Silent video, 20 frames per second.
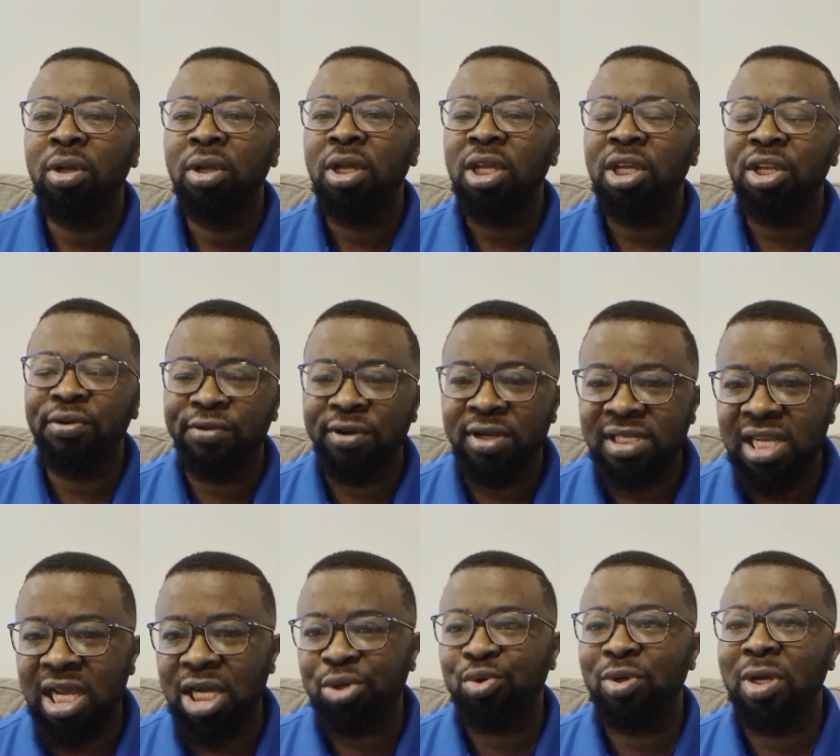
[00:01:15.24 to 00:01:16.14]
interest
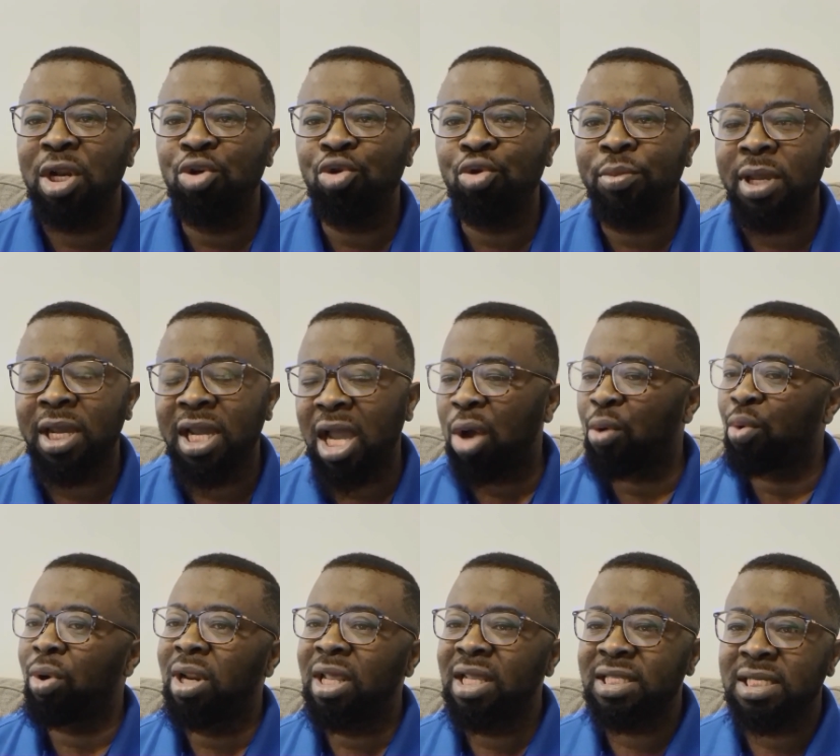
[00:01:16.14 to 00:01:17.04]
actually will be
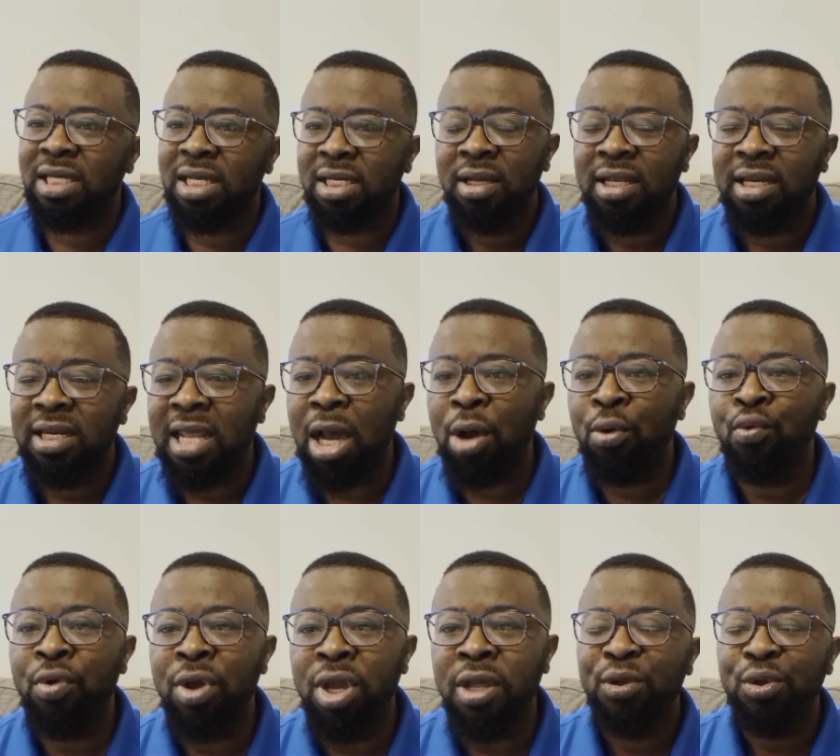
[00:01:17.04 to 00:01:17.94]
calculated. That
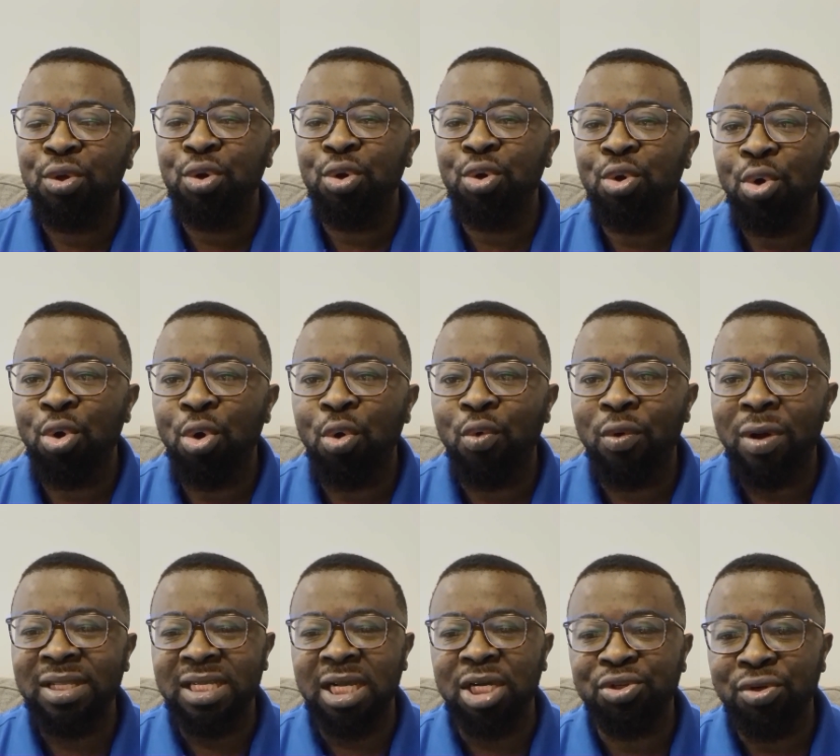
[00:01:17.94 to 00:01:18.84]
way, you know
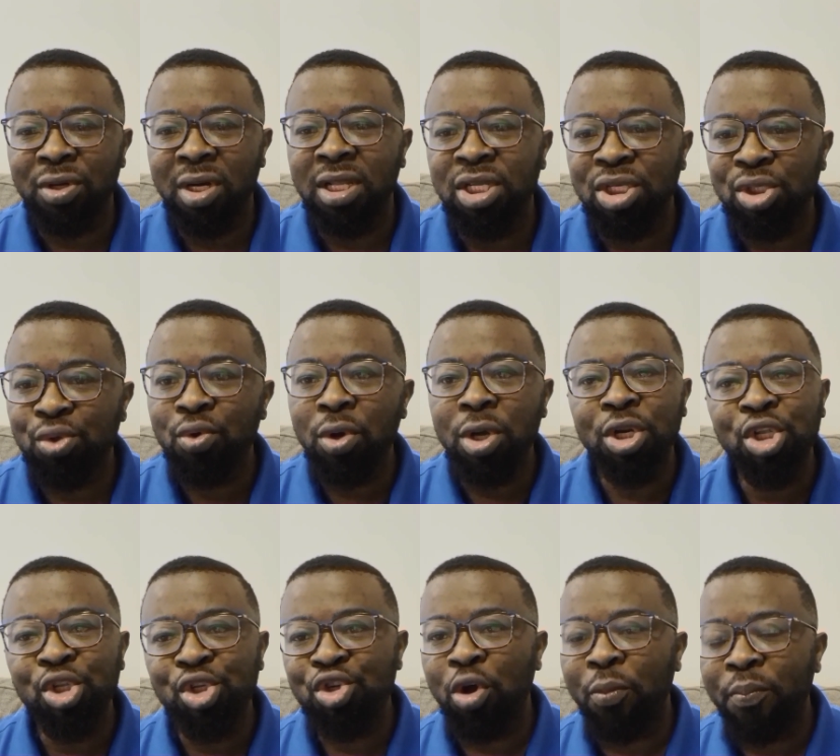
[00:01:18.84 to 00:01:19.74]
what actually is going
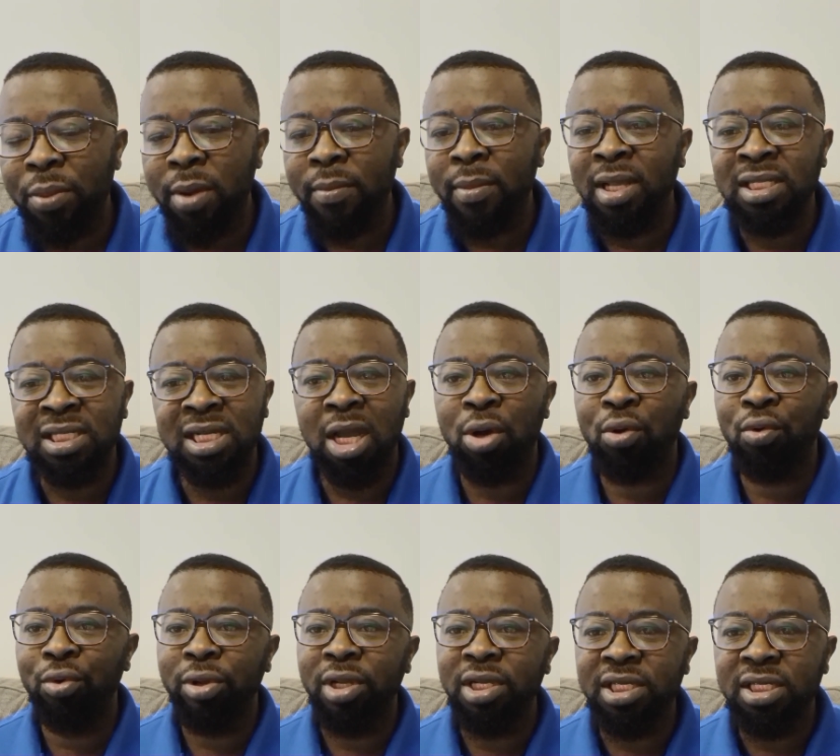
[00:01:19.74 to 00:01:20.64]
into your payment
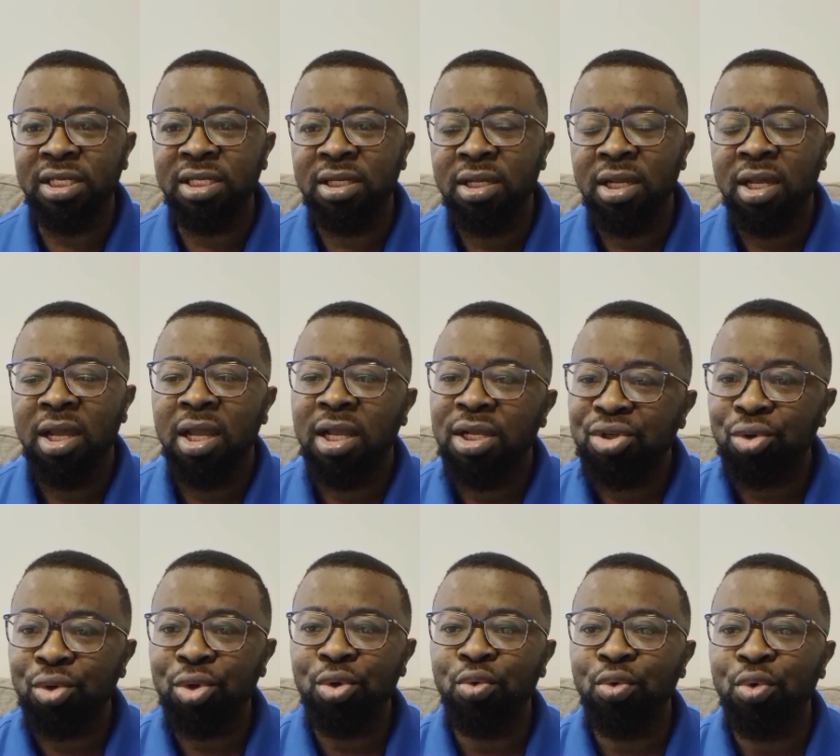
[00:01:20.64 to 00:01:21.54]
calculation, so
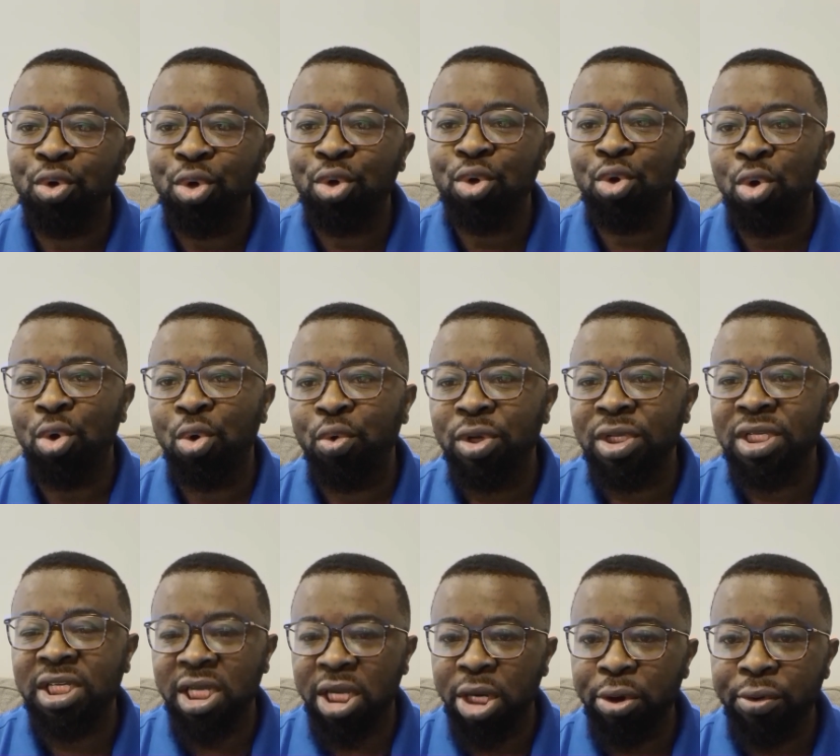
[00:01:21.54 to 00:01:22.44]
you will know
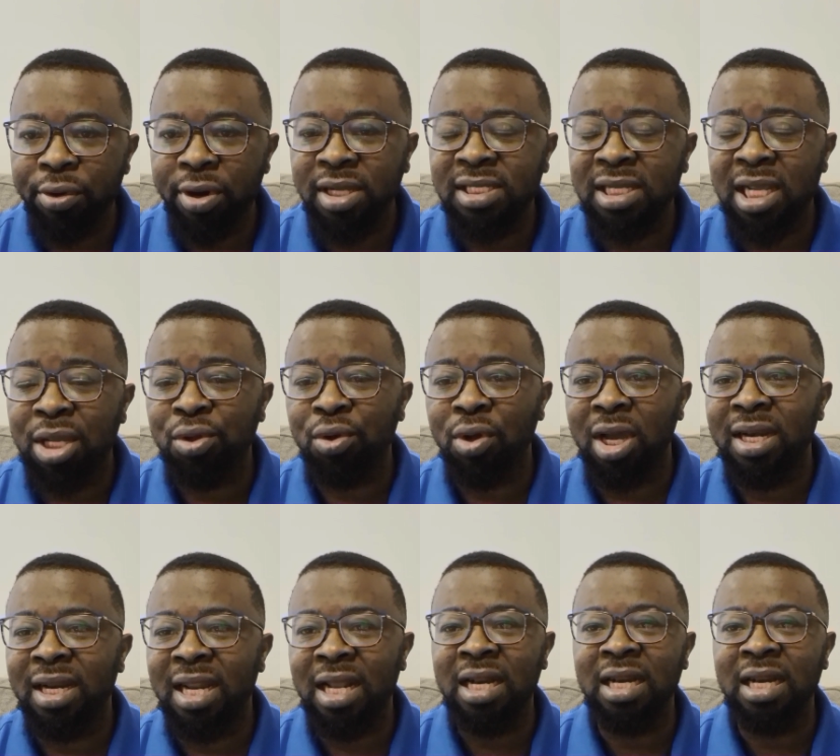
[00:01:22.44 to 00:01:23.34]
which areas that you can at